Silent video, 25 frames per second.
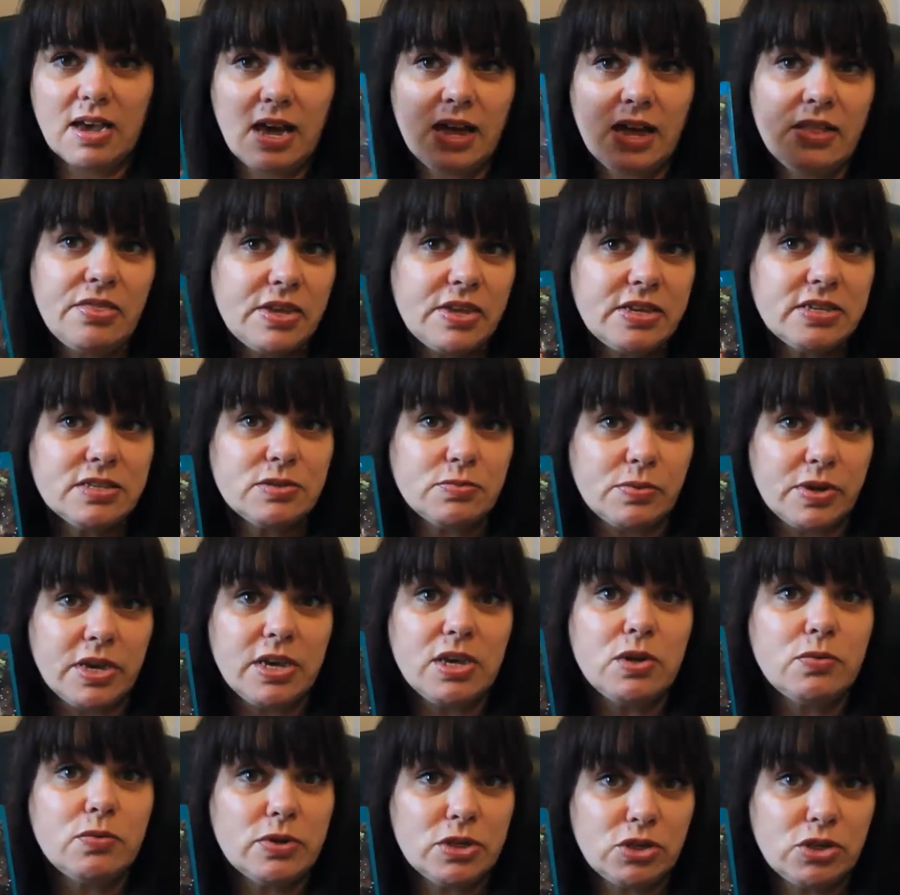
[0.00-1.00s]
And this way
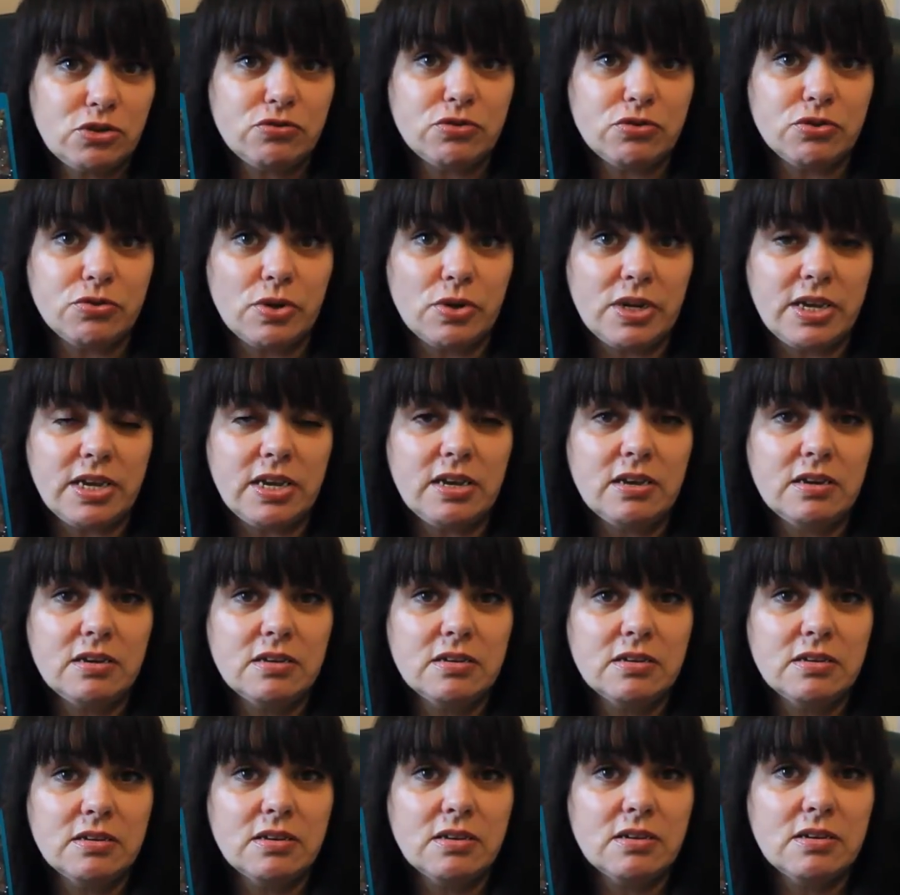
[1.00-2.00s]
you will truly
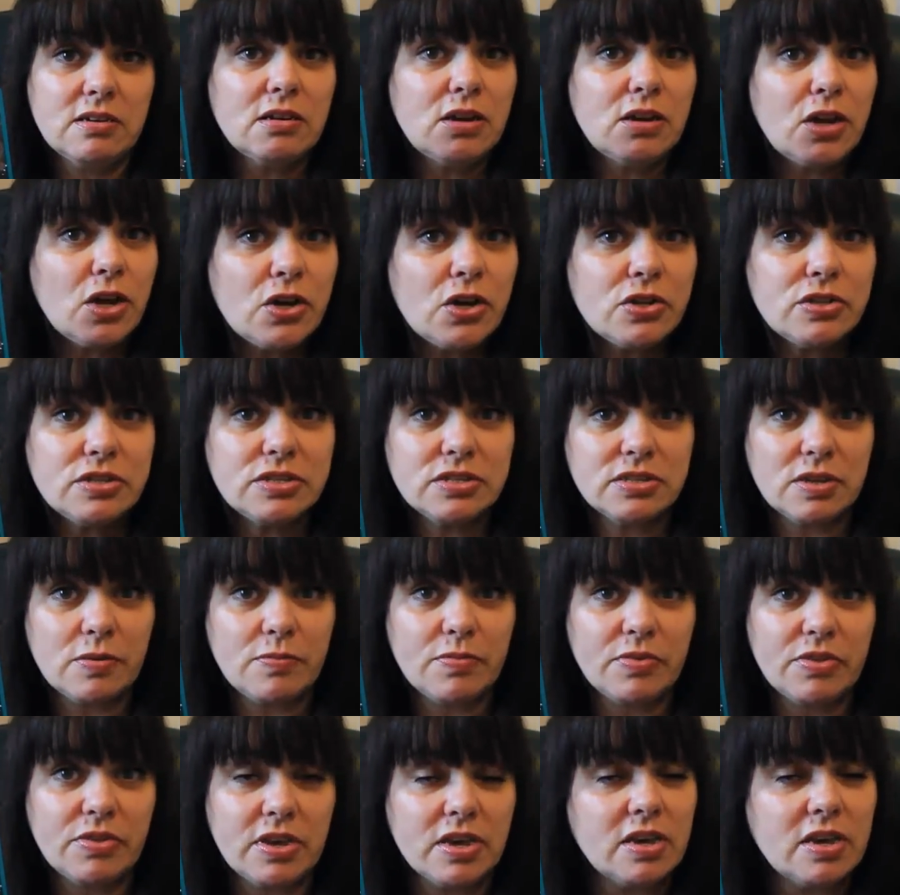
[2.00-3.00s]
learn
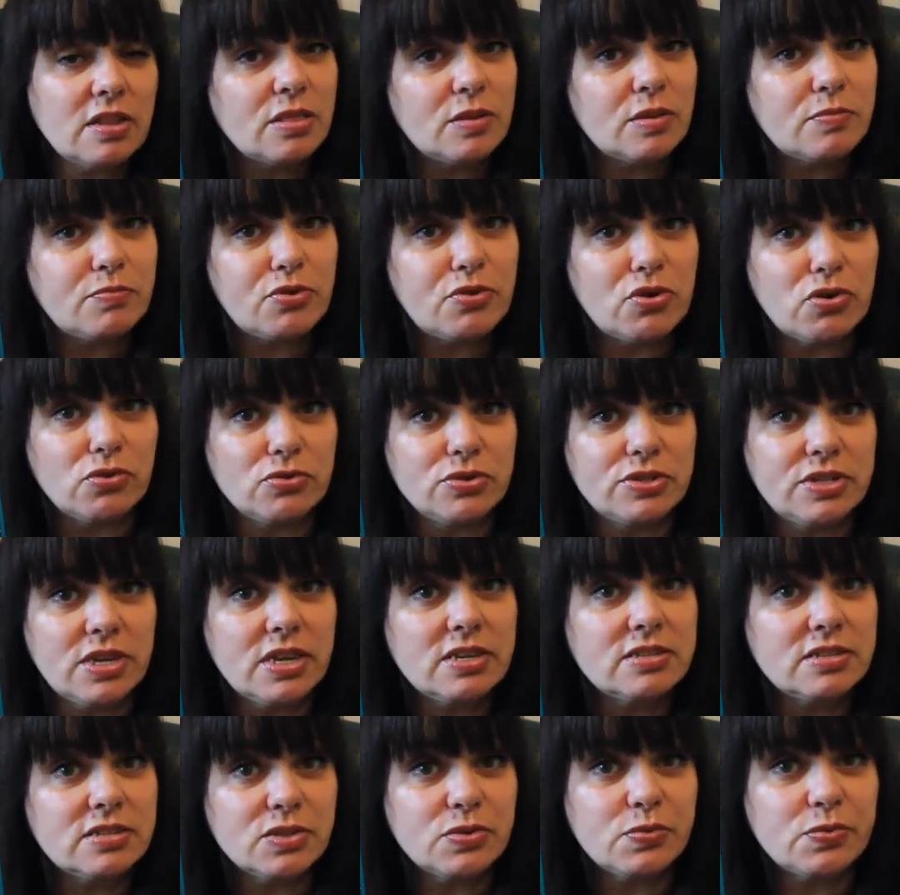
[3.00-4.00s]
something in the
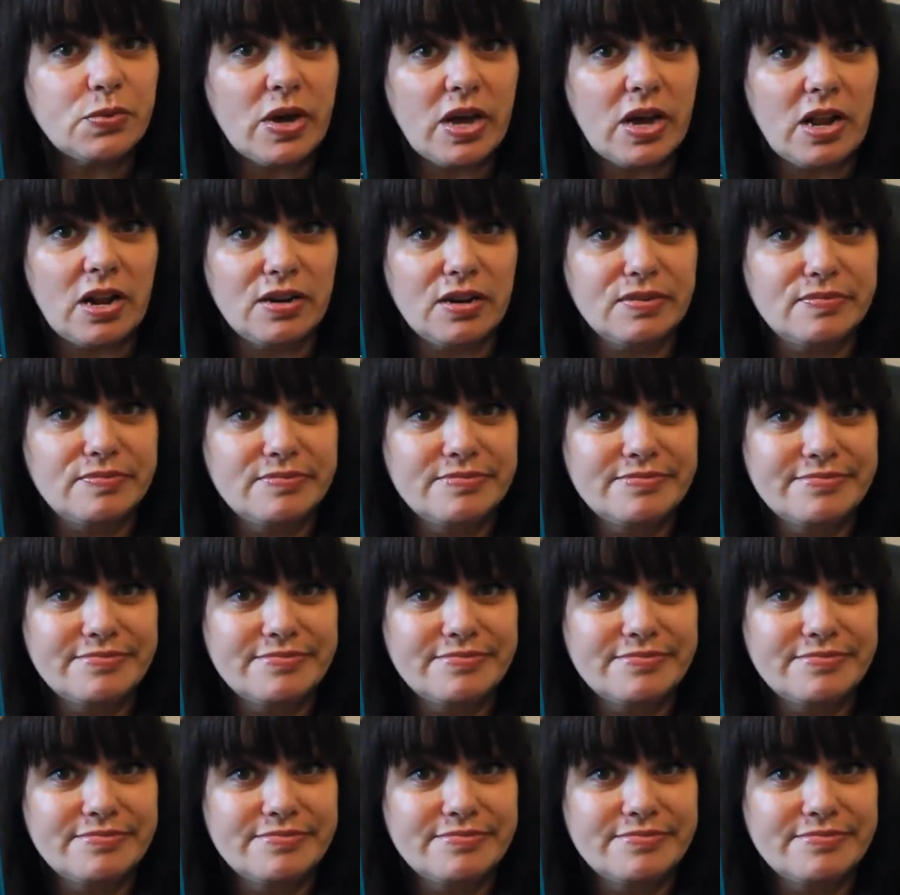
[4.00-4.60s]
process as well.